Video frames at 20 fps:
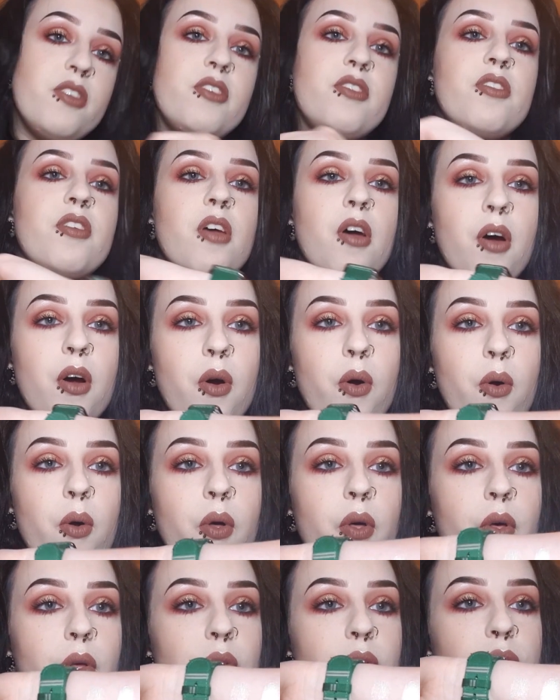So
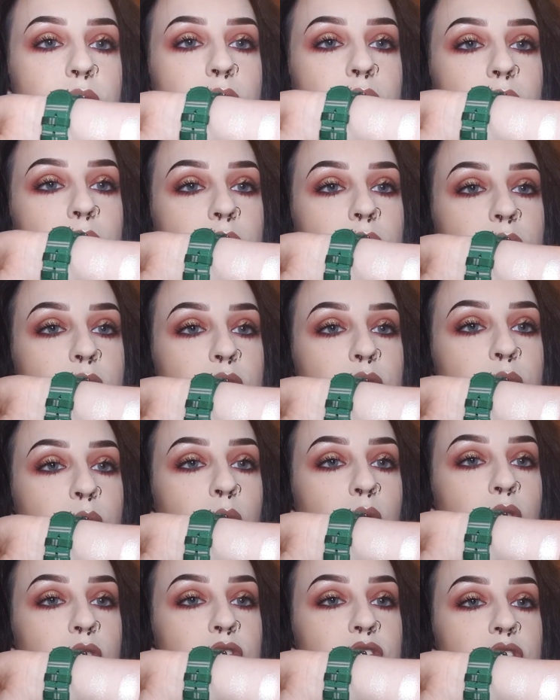let's
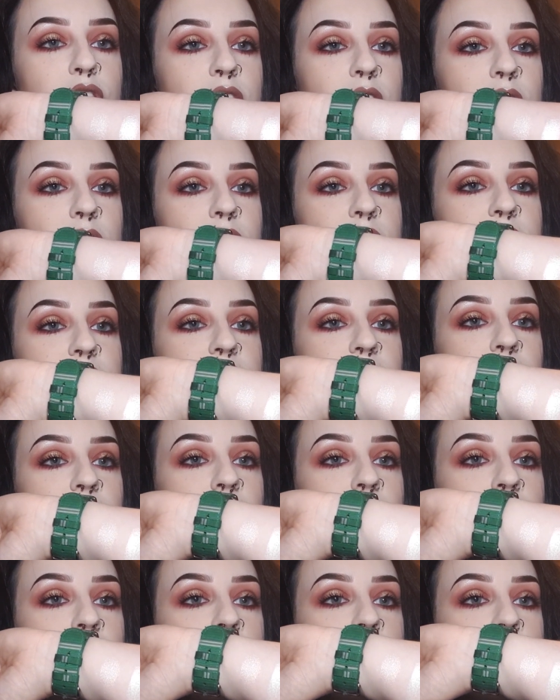swatch this
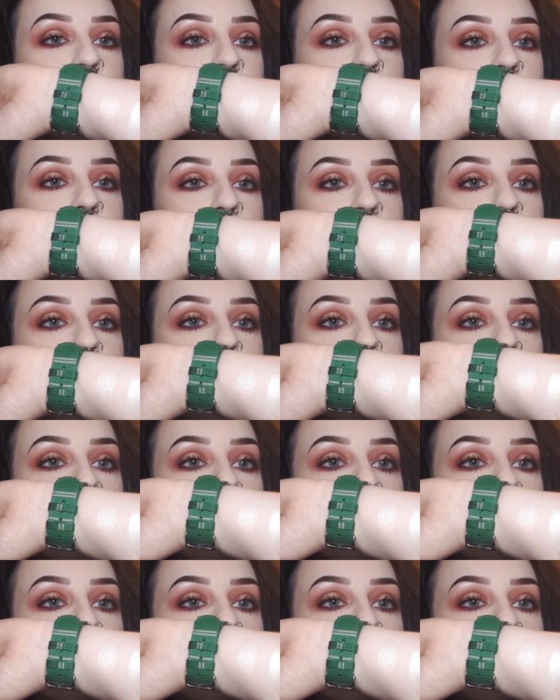here.